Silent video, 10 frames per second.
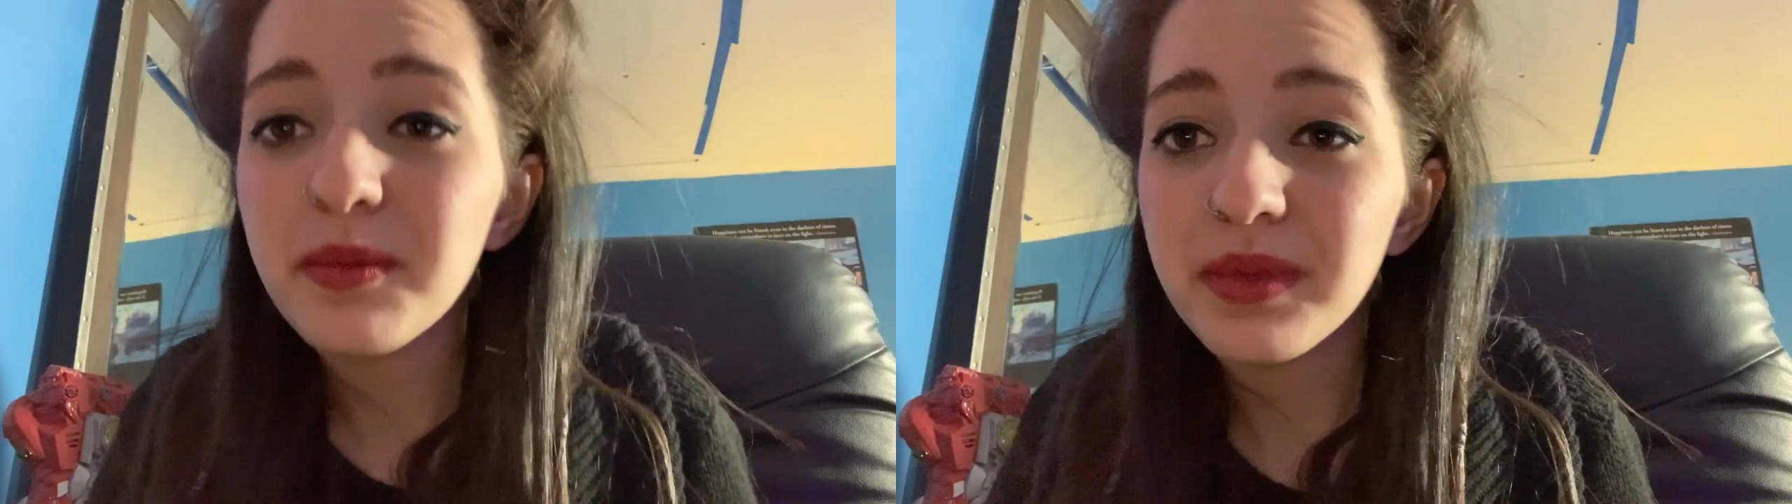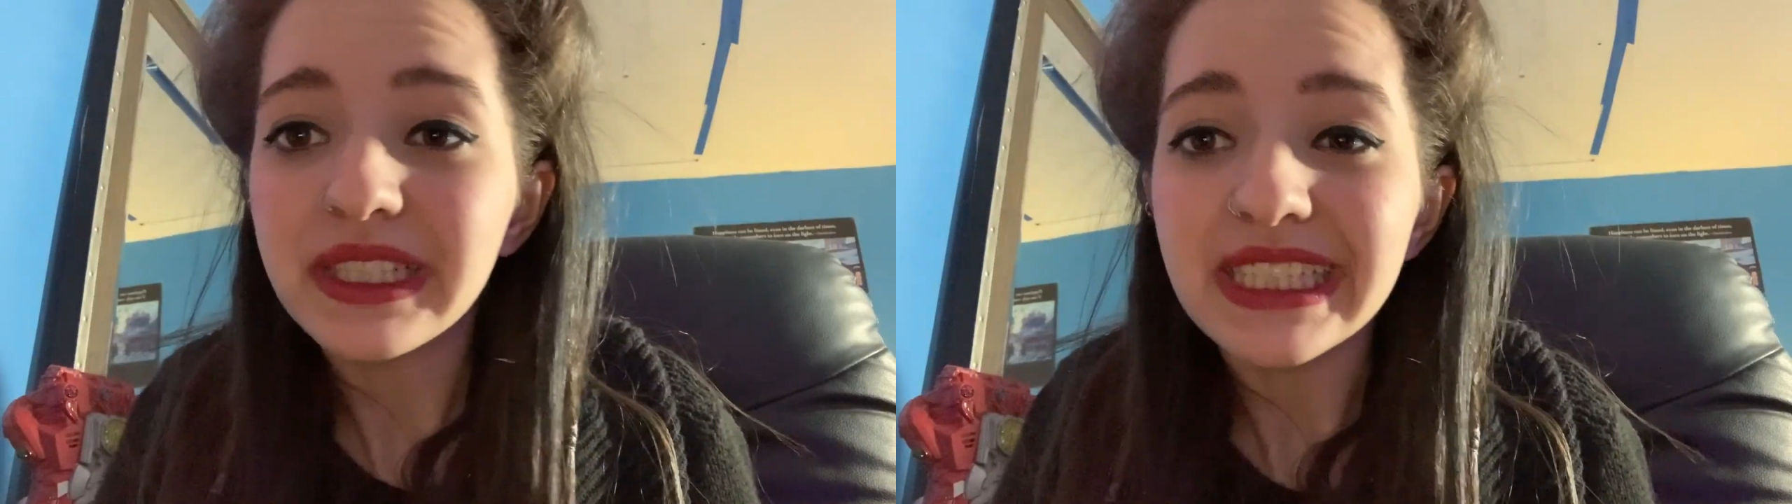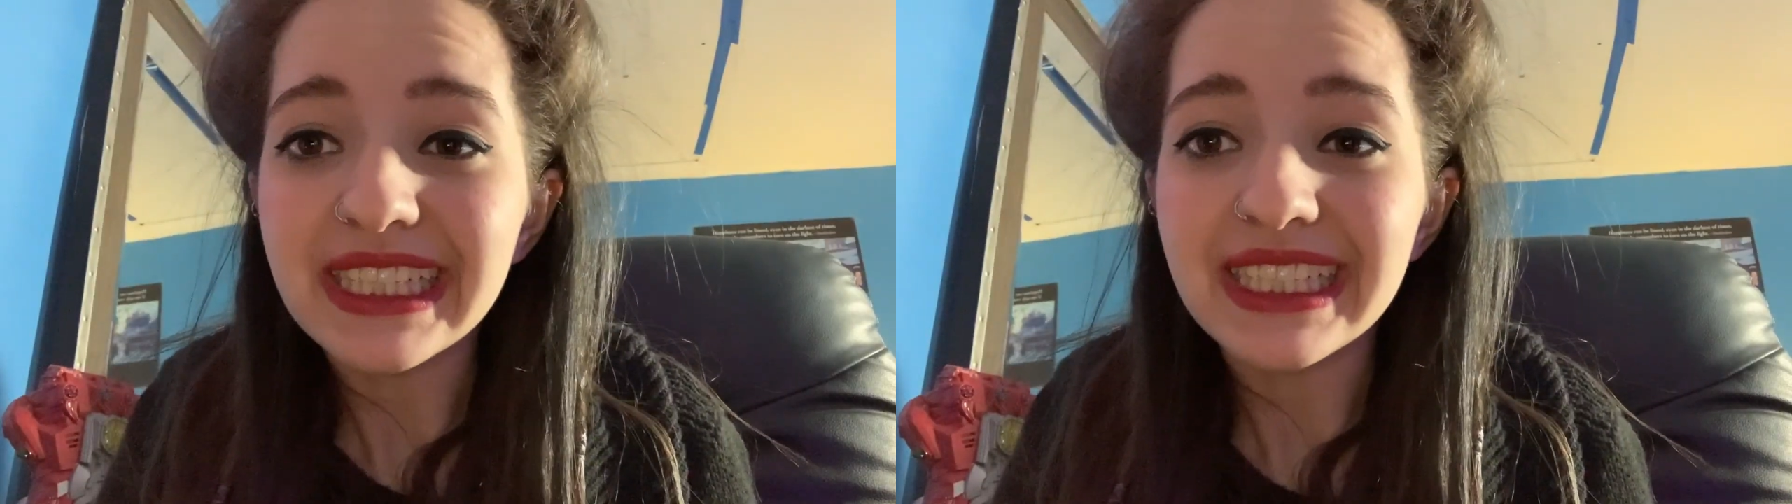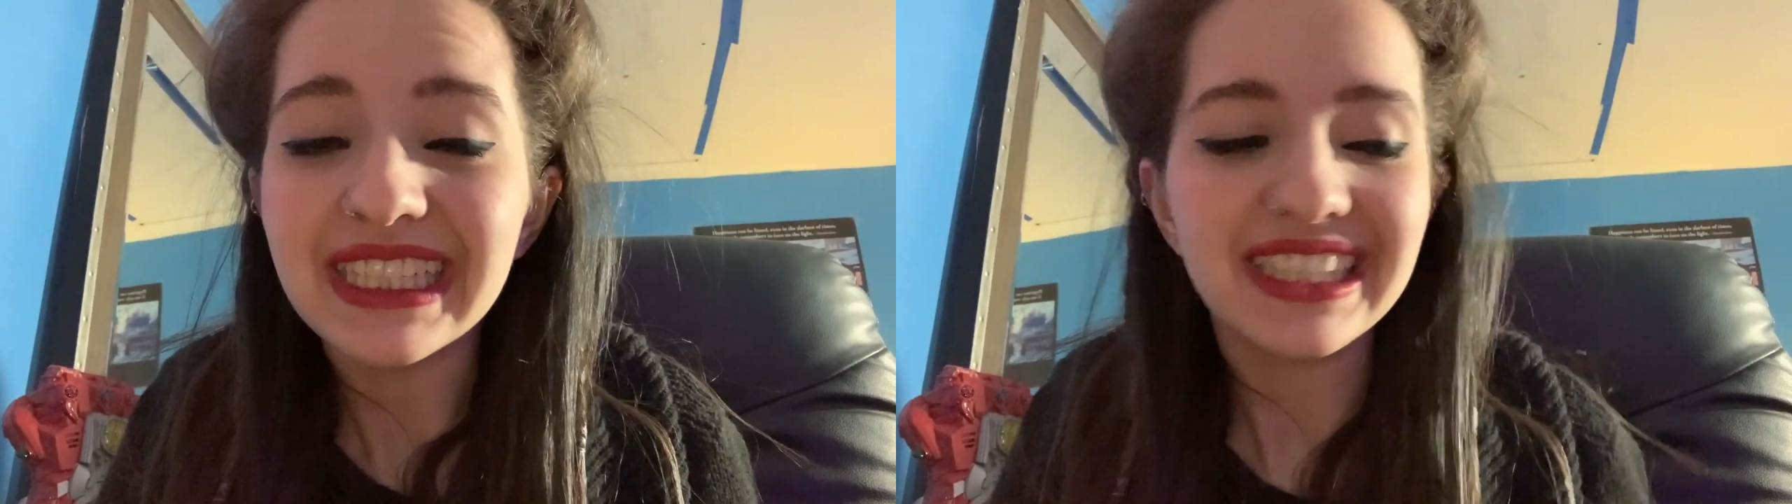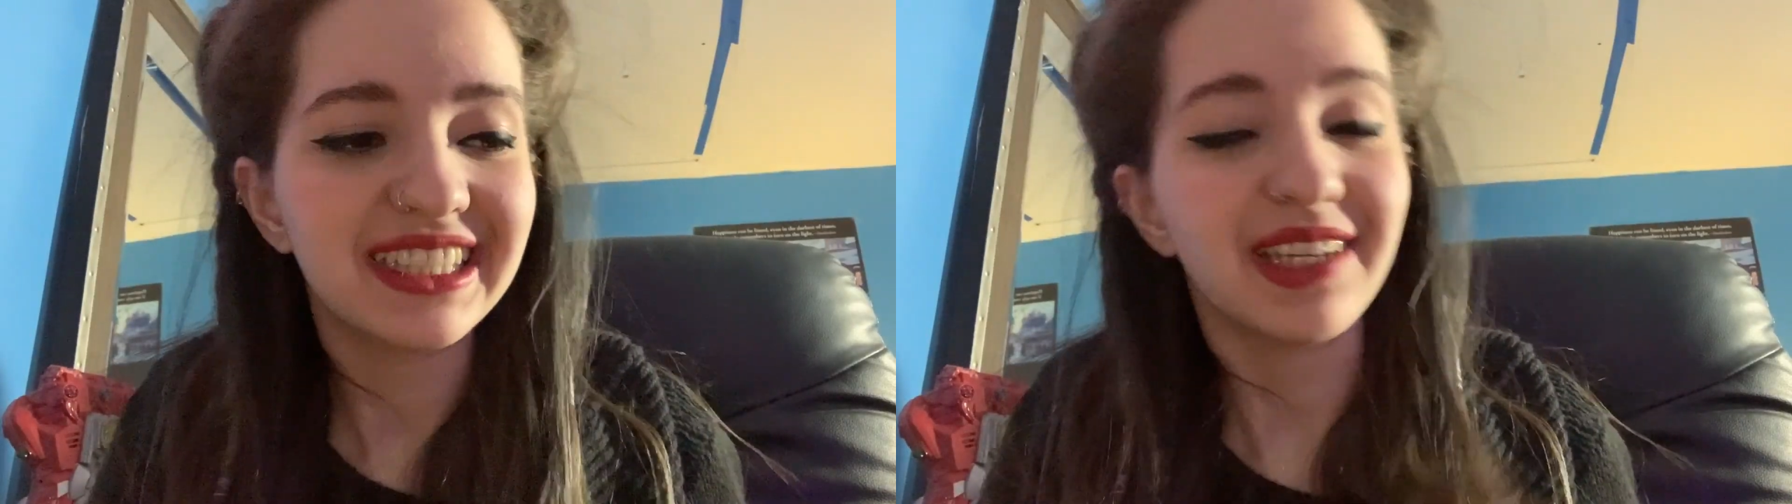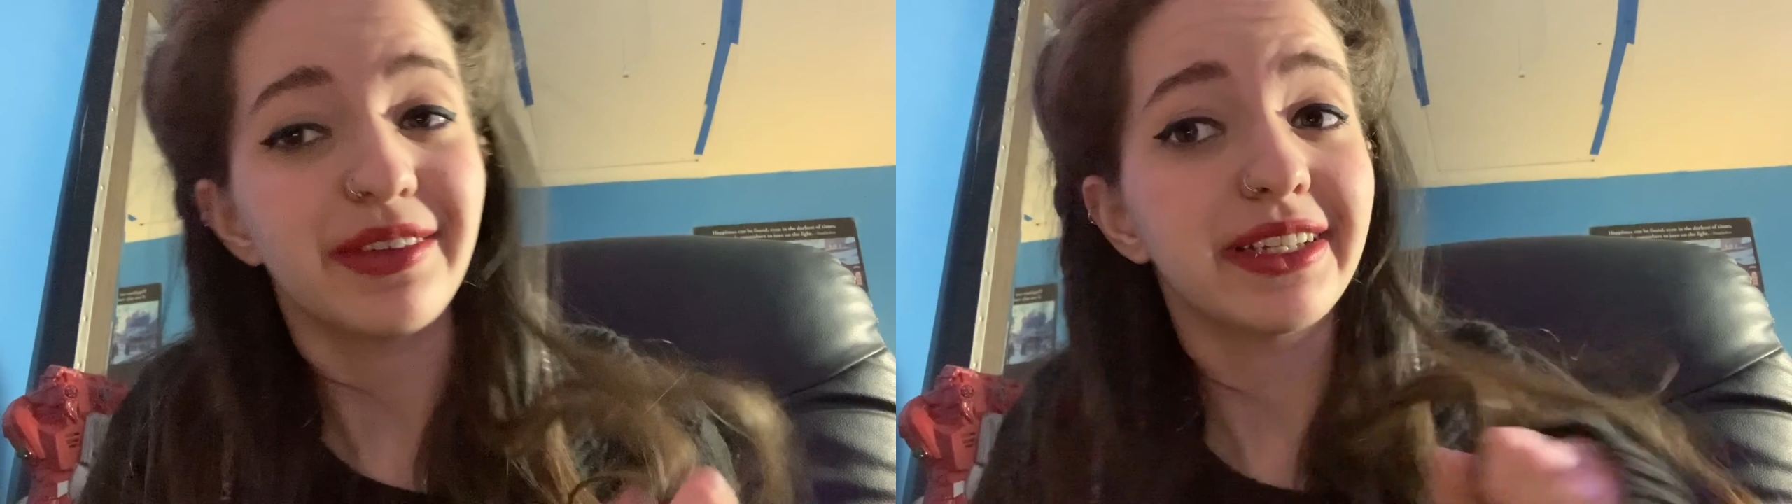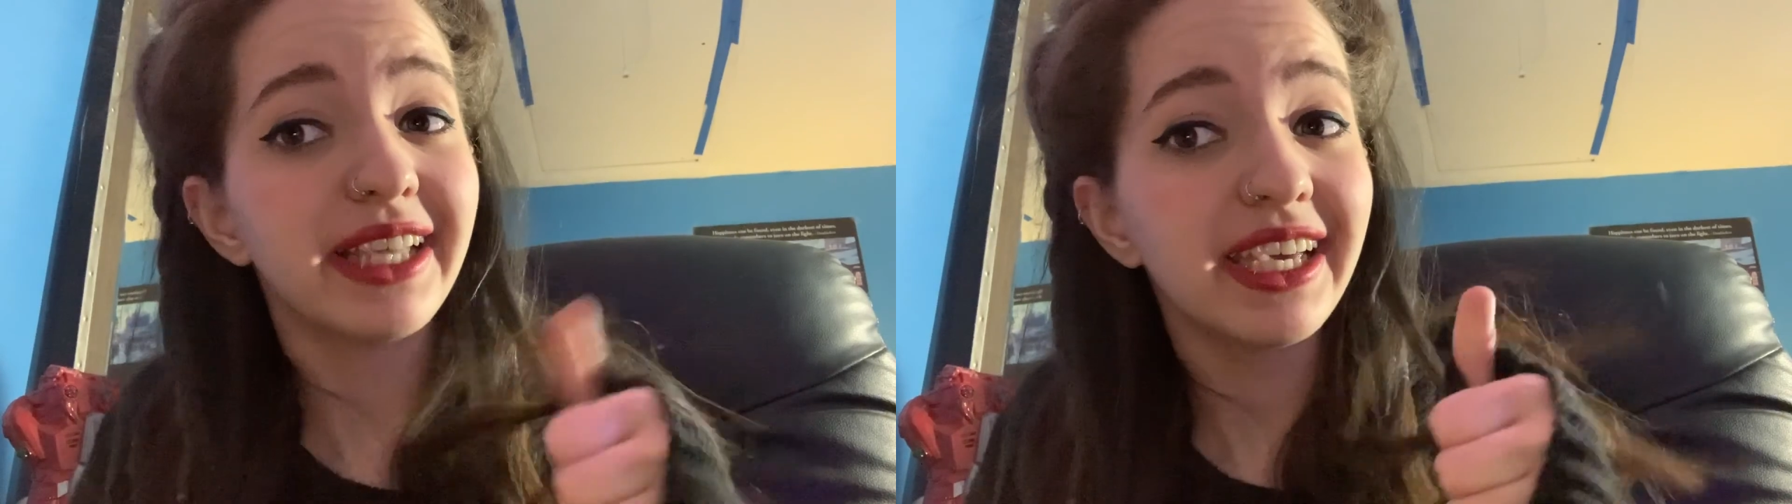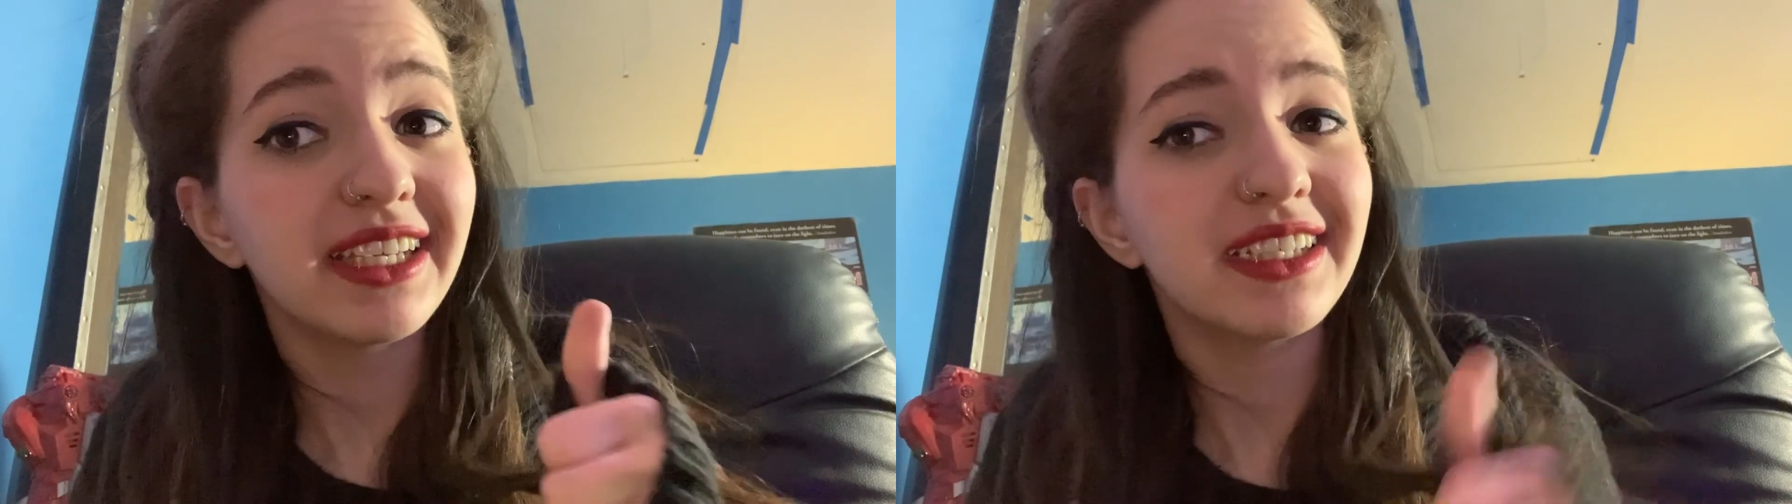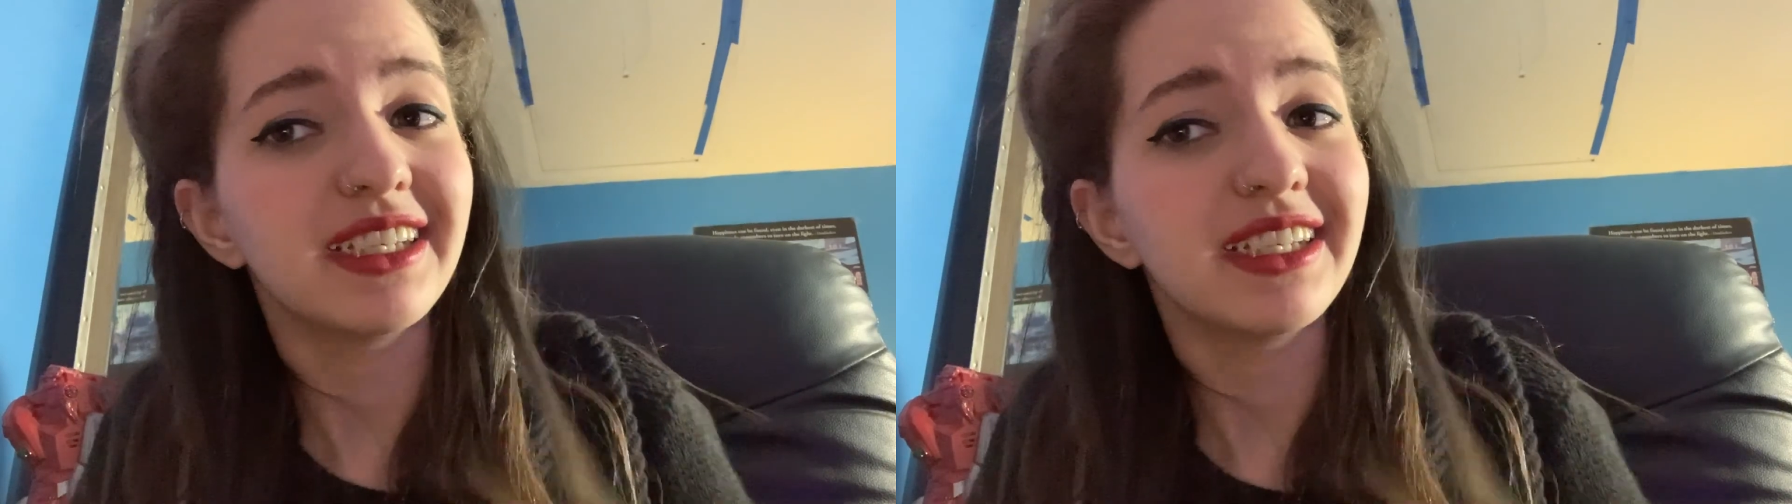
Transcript: please give it a like,